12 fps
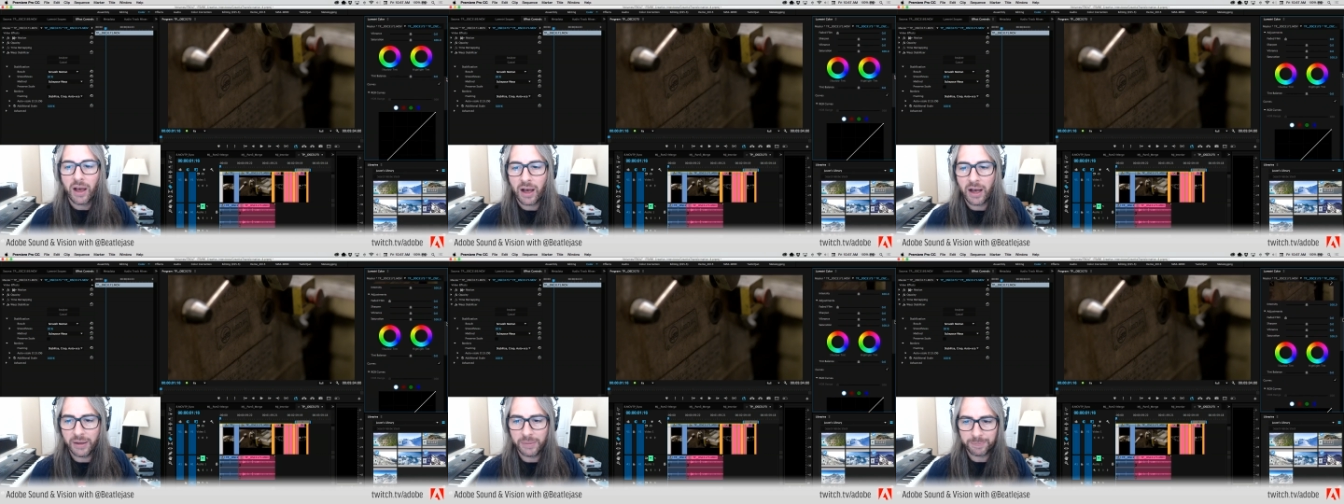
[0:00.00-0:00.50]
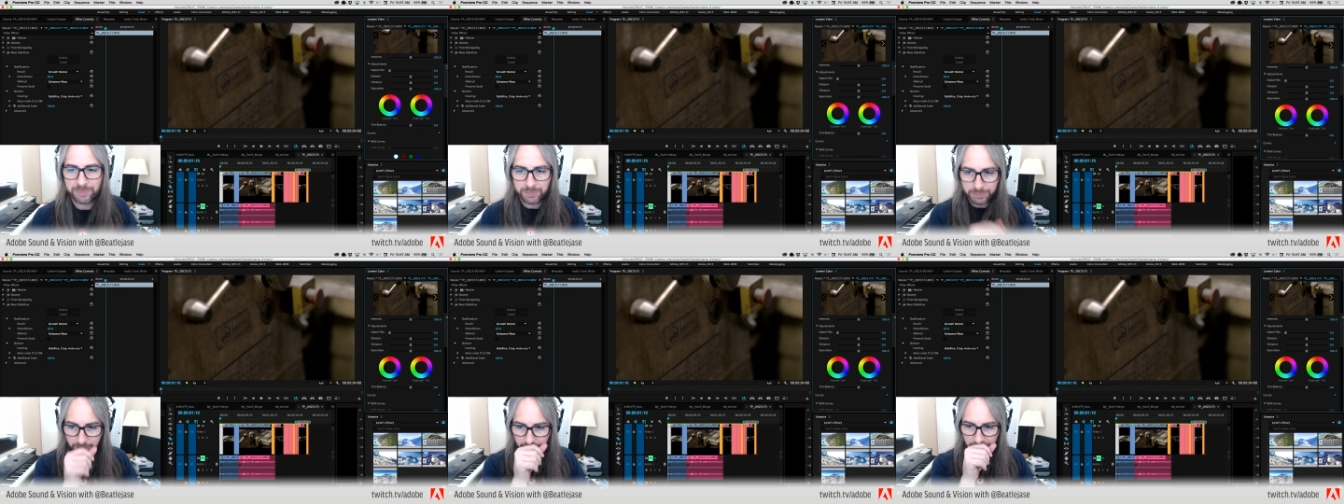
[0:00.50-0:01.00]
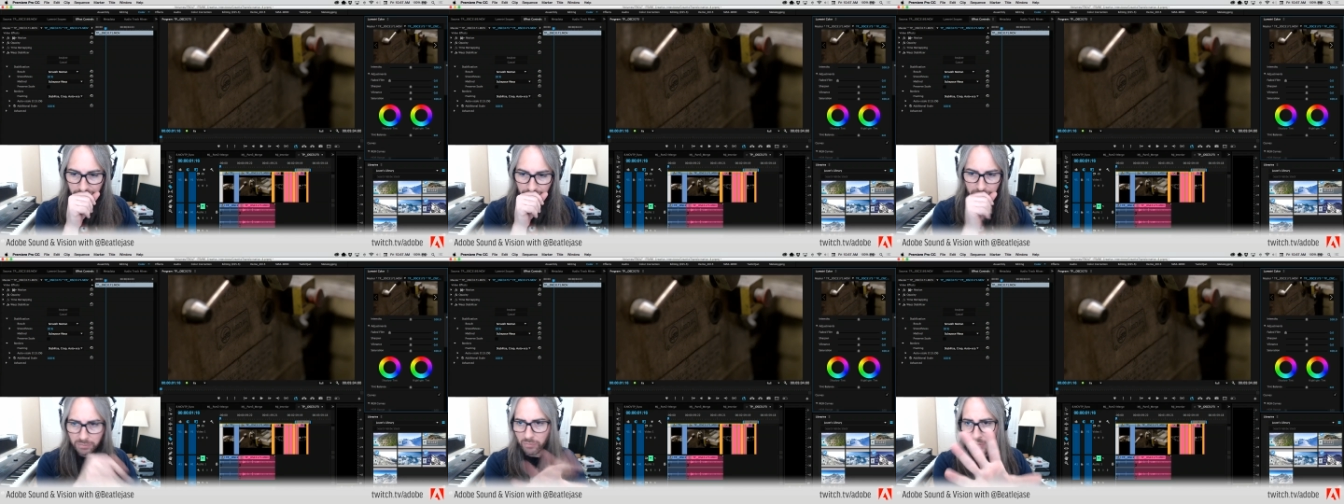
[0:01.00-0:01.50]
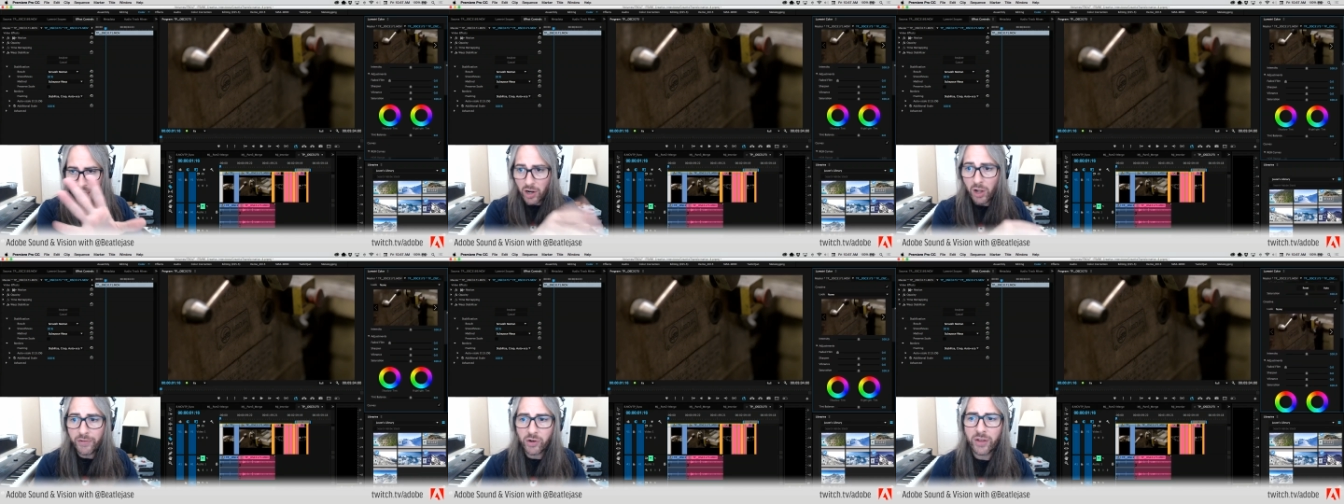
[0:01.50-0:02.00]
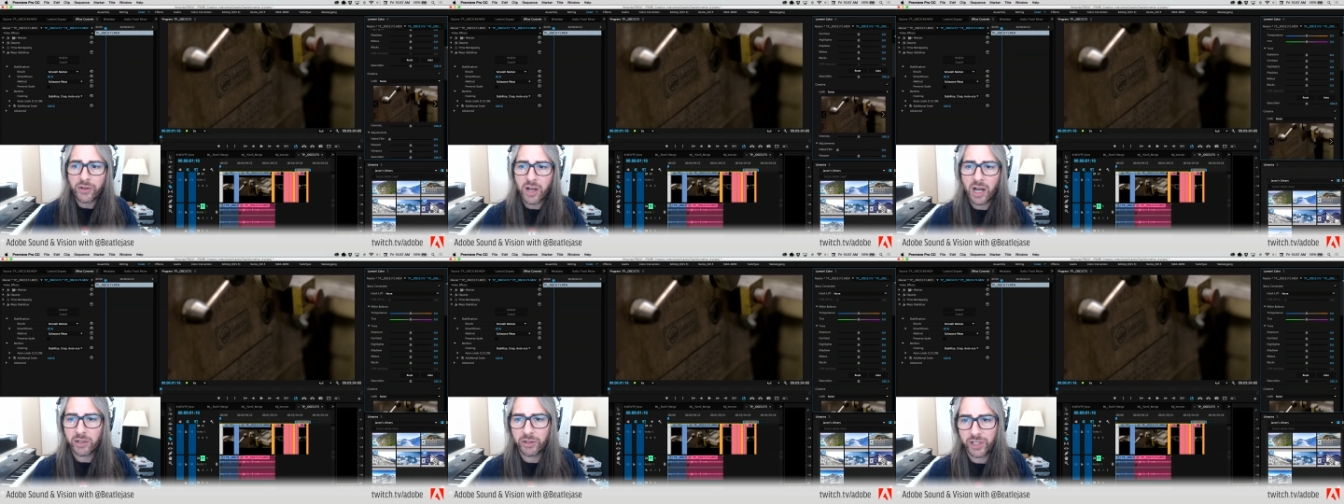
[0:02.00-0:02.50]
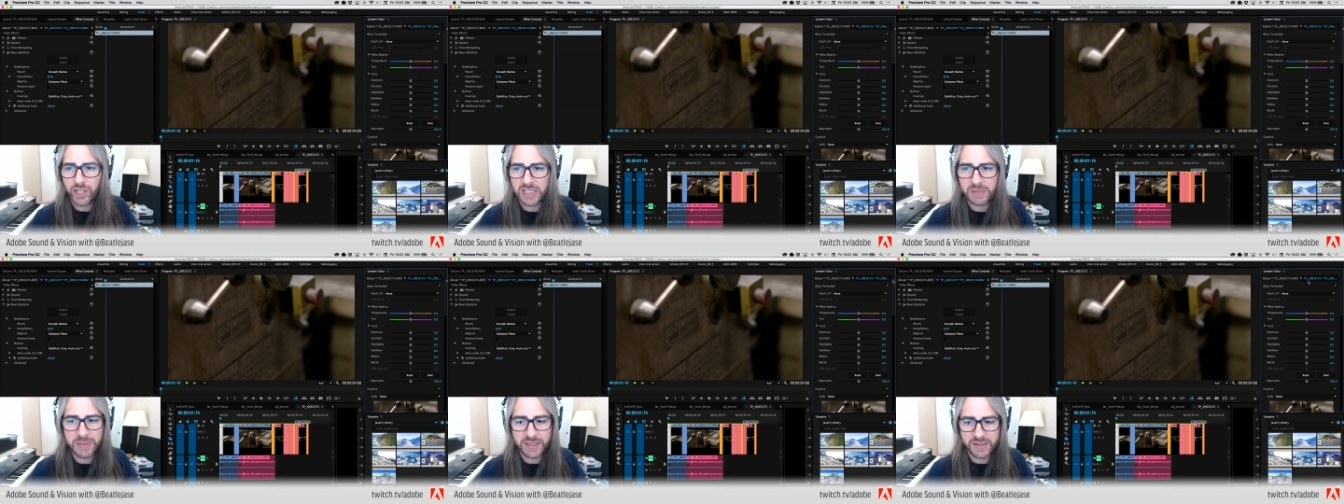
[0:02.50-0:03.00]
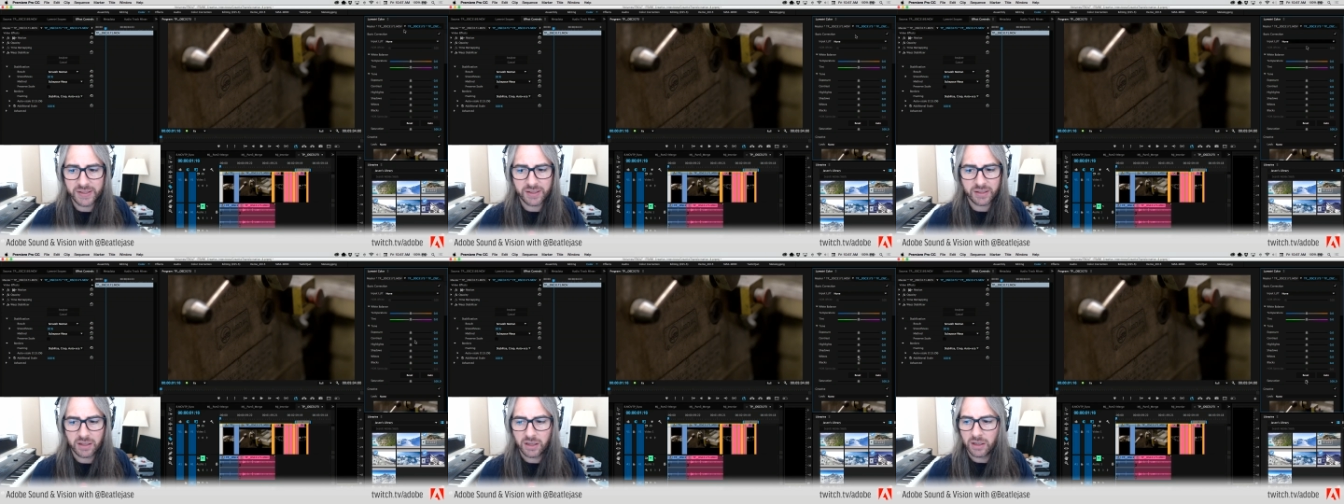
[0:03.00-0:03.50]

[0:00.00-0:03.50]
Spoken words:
And all of your other color adjustments.